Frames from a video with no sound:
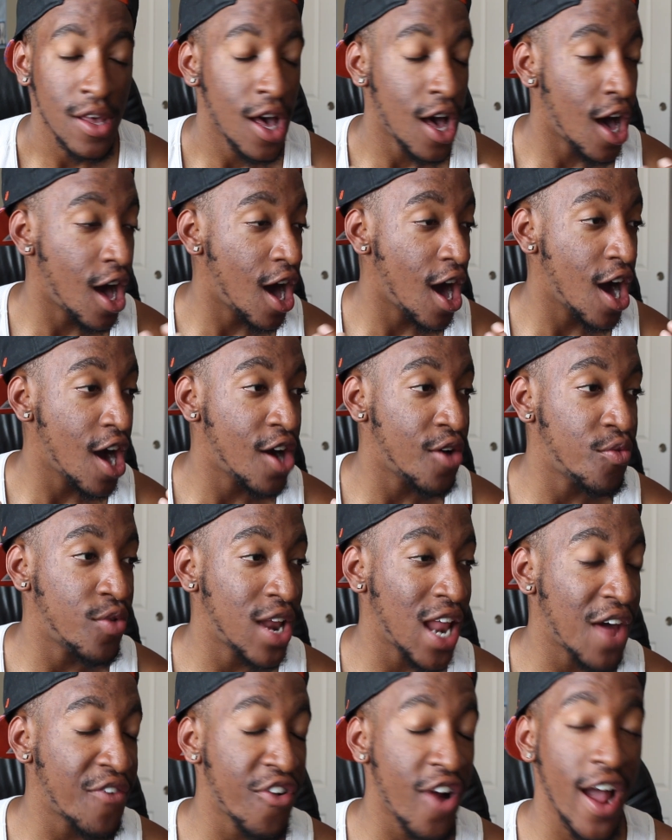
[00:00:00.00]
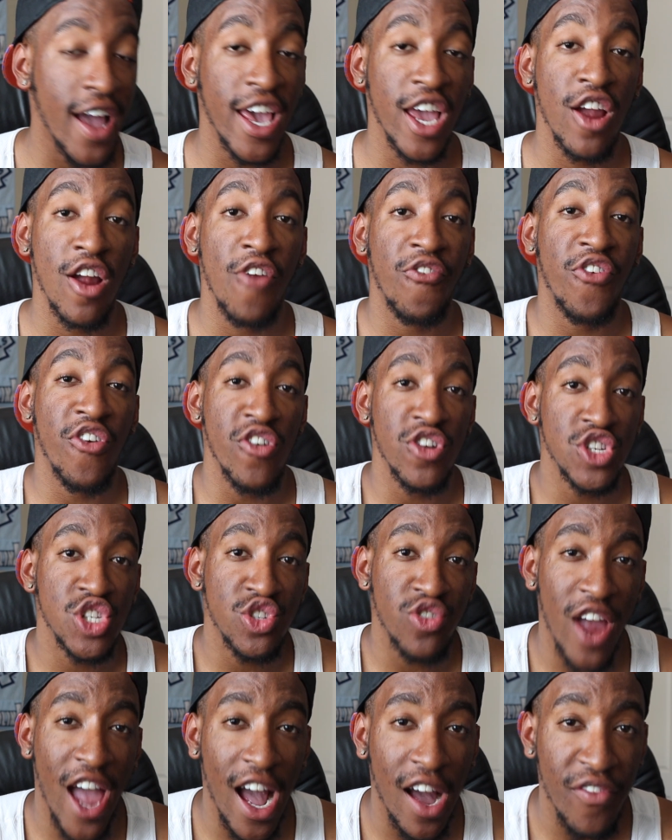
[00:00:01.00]
whenever I hear a first
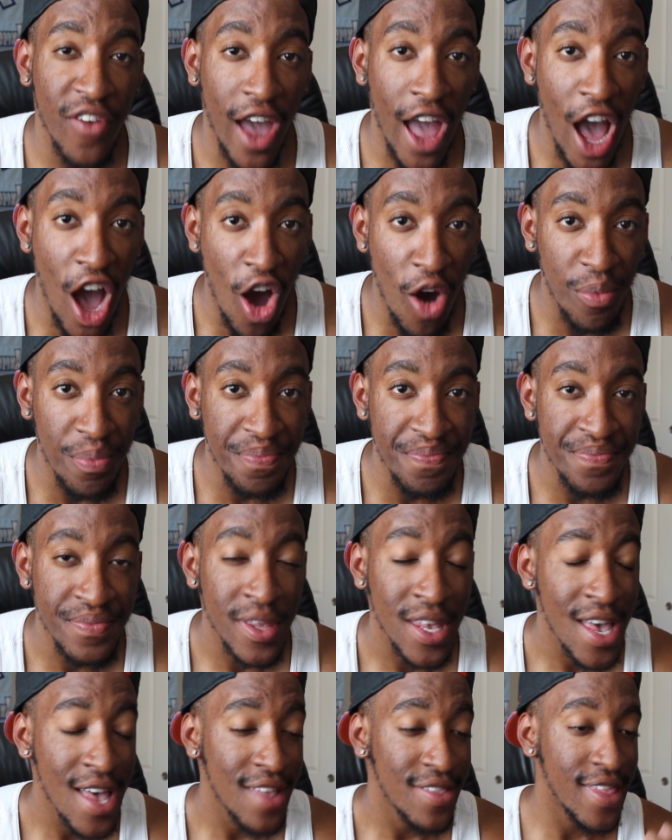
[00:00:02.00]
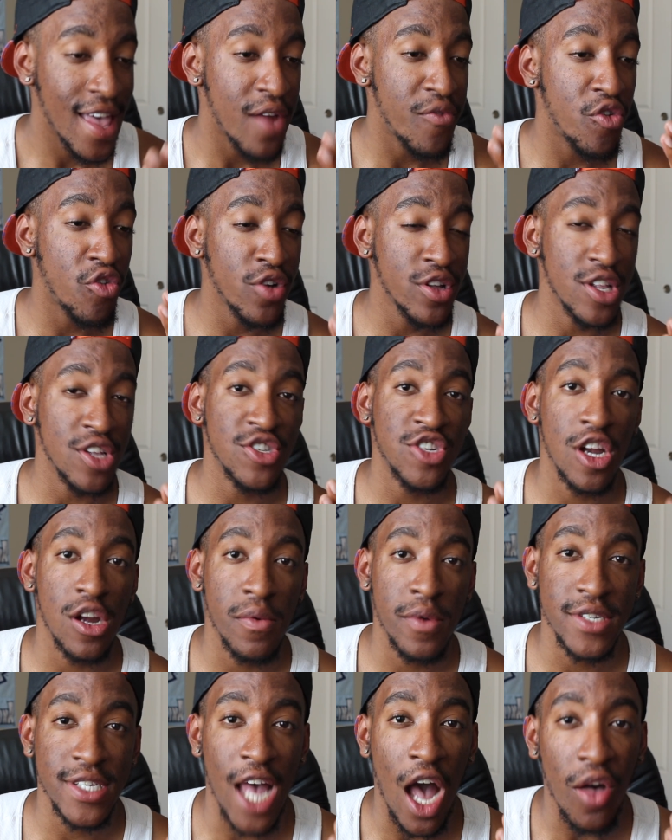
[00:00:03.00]
track of an album, that really
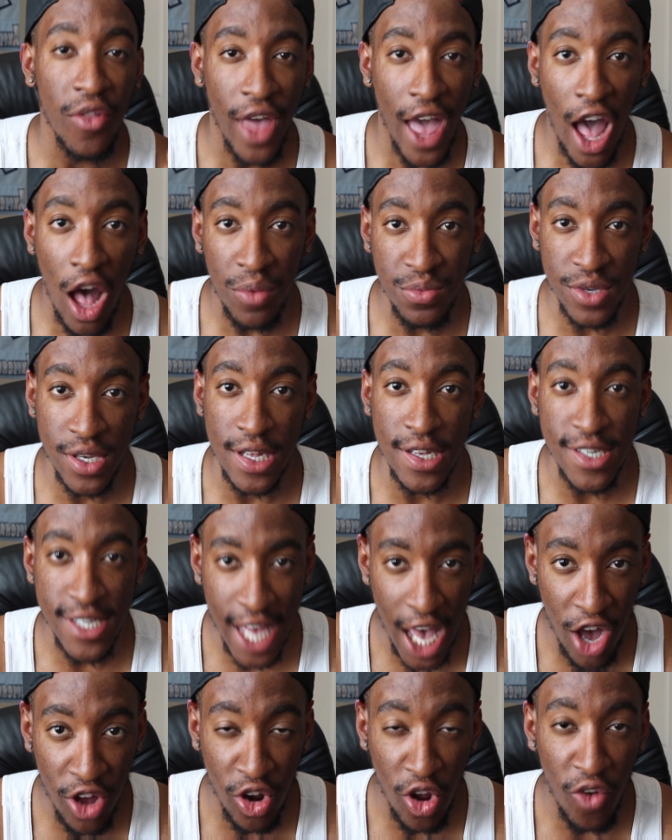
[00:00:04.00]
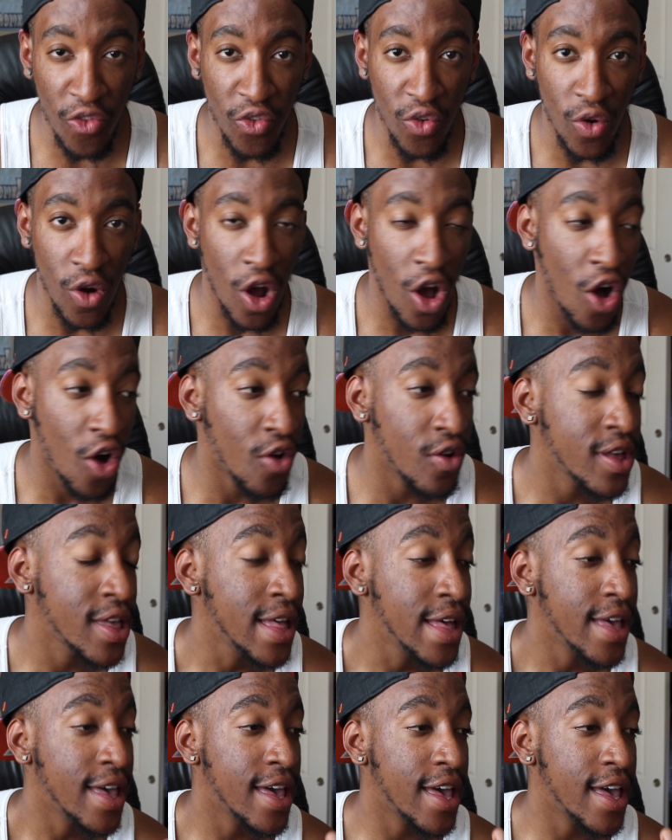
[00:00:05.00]
determines how the album's gonna sound overall.